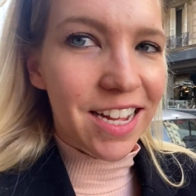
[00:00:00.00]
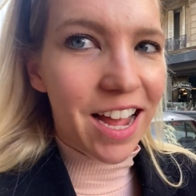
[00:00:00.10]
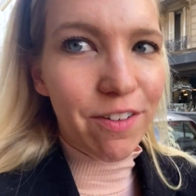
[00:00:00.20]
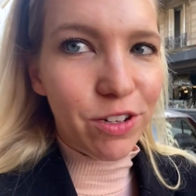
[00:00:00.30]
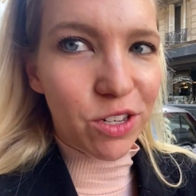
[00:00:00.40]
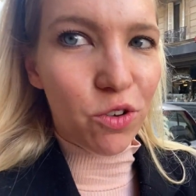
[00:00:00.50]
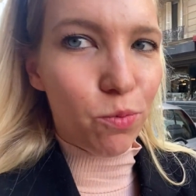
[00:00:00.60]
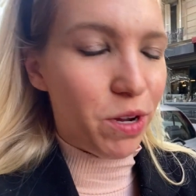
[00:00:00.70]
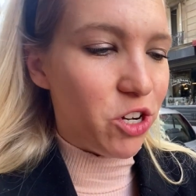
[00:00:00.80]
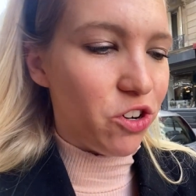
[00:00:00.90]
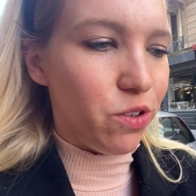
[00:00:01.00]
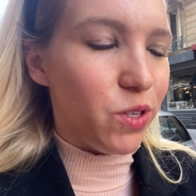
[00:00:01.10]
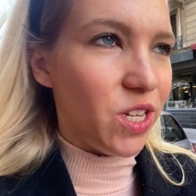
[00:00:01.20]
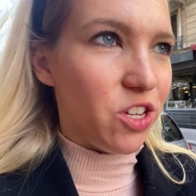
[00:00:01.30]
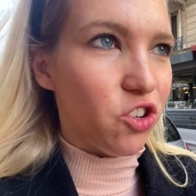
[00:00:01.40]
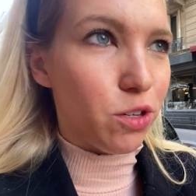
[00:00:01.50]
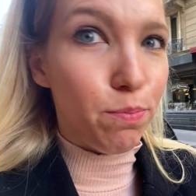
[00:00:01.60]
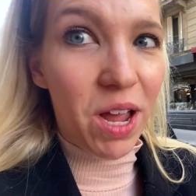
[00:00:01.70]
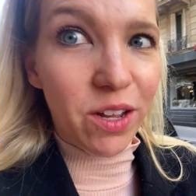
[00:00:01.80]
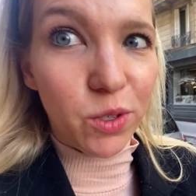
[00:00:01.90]
every single picture you see is just
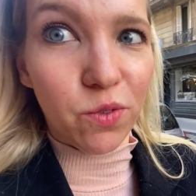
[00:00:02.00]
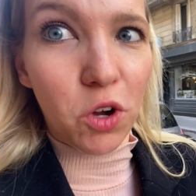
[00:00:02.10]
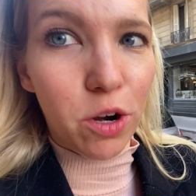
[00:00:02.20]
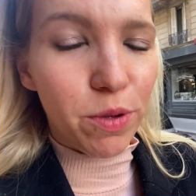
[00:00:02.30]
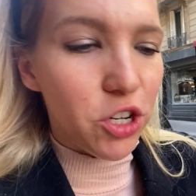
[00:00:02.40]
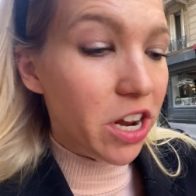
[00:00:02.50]
piles of garbage.